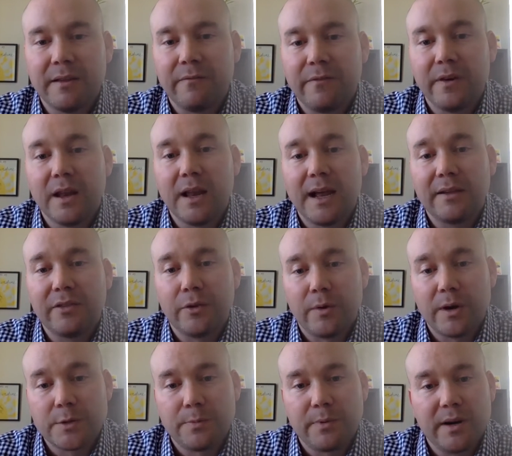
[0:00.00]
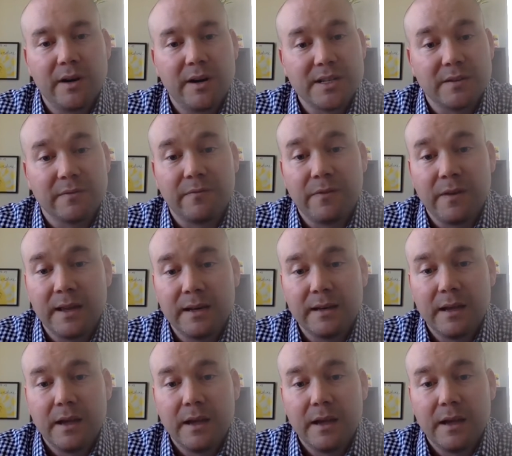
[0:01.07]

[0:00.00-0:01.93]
feel like the respirator doesn't fit